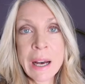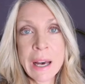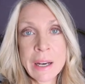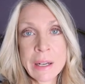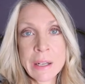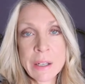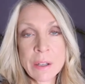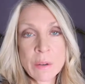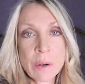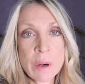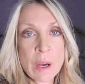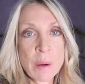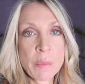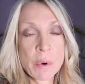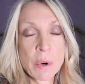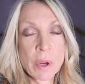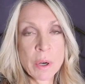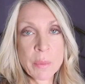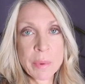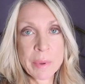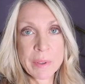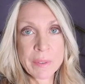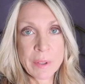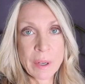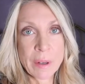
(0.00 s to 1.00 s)
I don't know, I
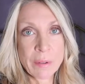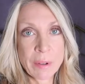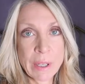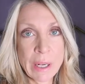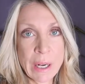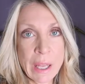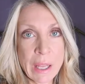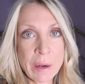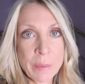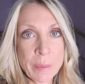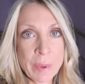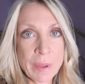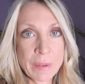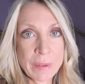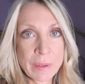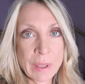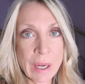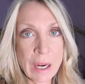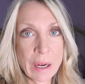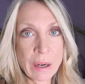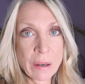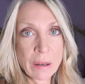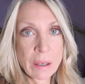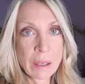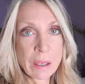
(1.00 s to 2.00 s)
bought it because I ran out of
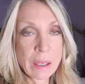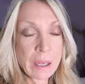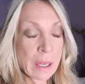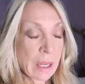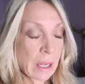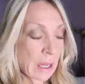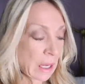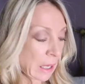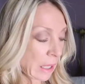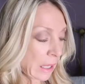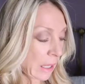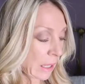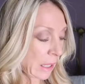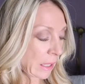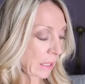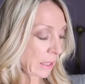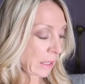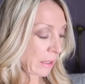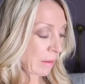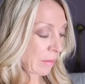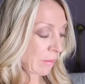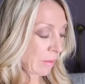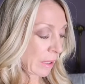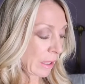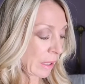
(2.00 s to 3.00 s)
mascara, and I
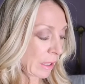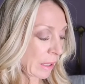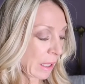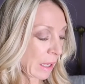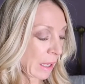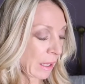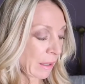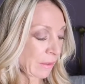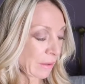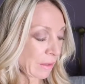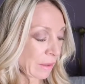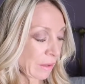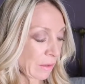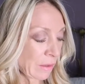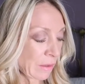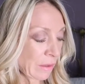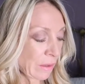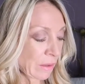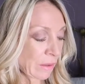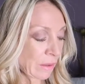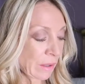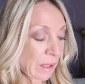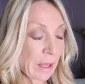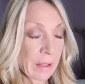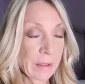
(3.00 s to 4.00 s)
didn't realize
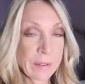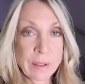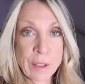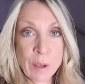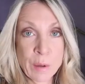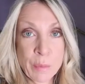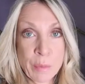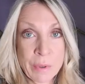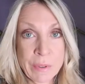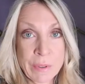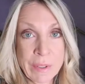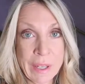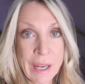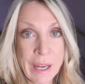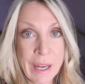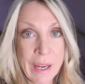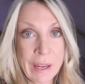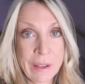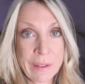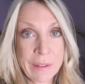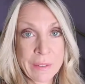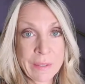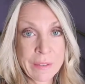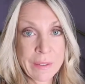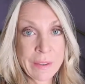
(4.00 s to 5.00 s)
until the last couple
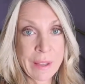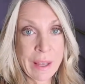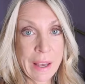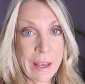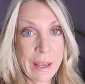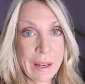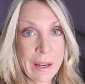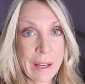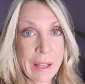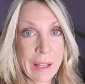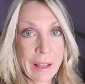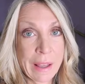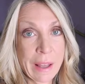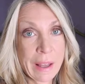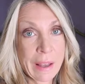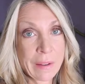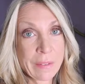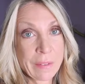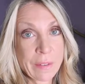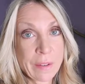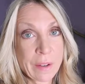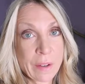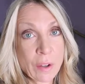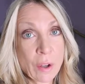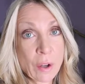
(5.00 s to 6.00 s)
days that it
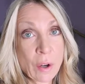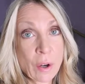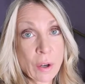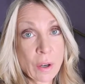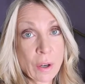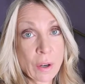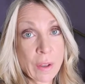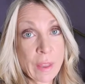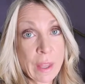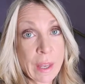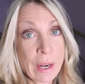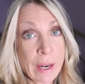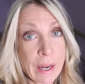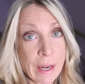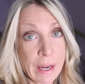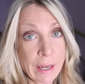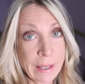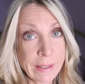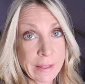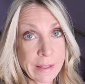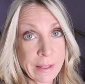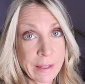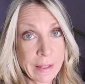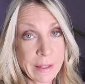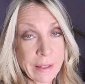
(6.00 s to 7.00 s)
lasted longer than
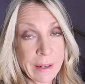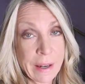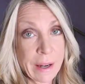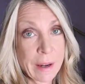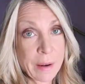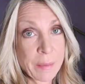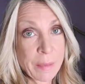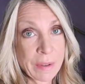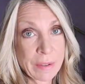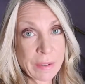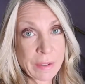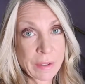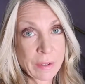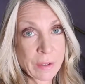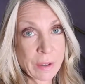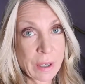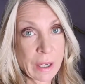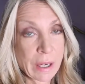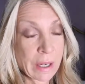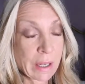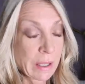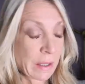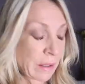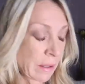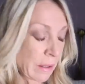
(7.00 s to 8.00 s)
I did. I must have
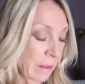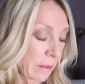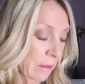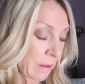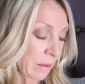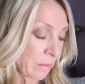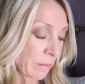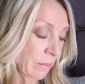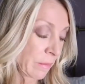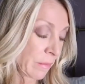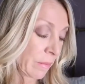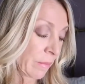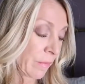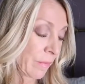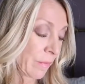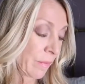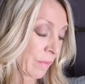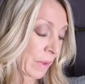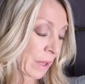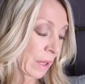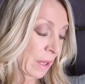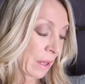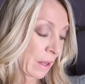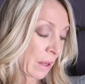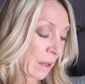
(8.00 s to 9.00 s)
cried. I
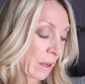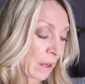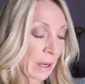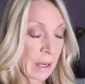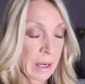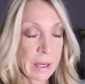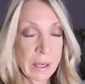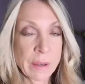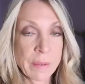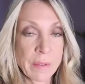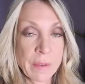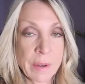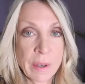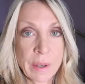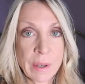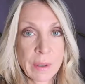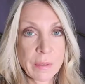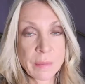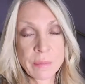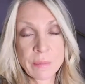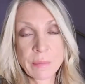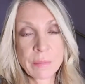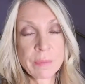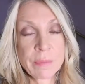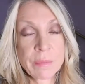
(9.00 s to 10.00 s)
don't even
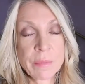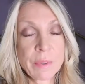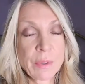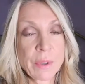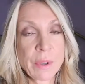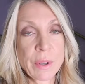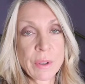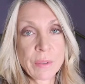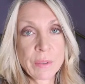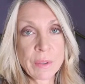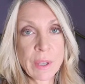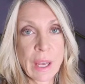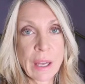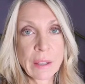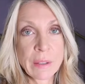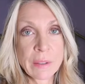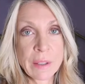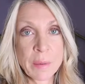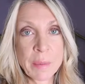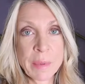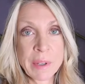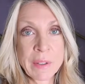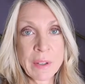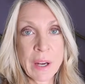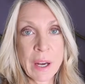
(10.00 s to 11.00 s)
just lost
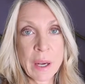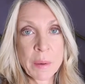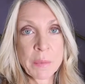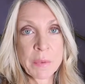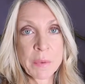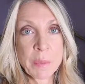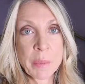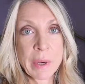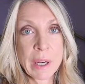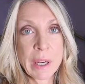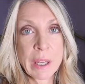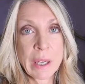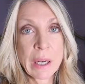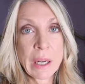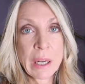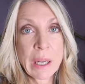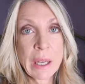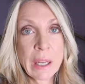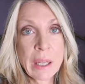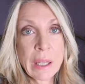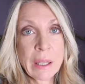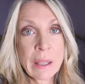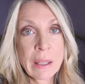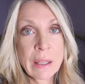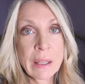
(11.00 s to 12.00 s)
count how many times, but
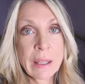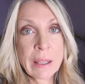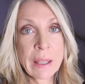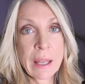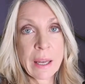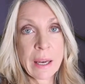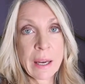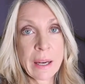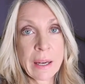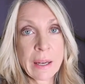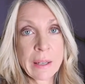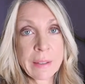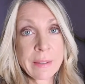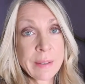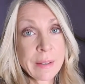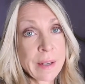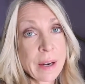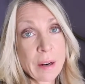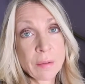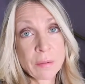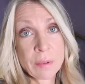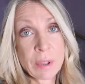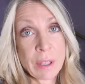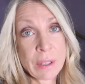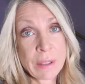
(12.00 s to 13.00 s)
it did
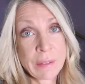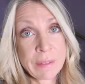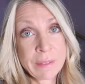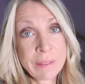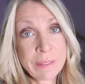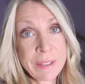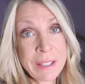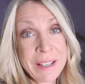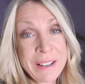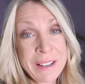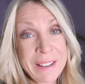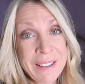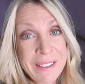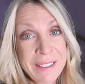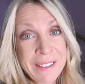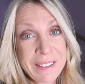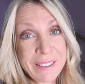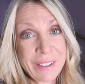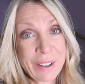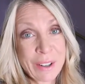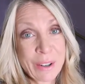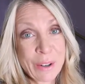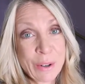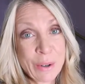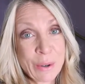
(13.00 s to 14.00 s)
not run.
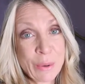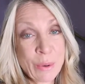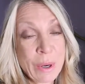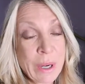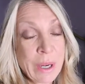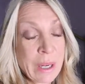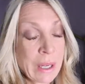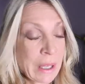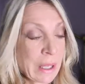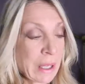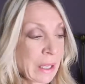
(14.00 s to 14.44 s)
So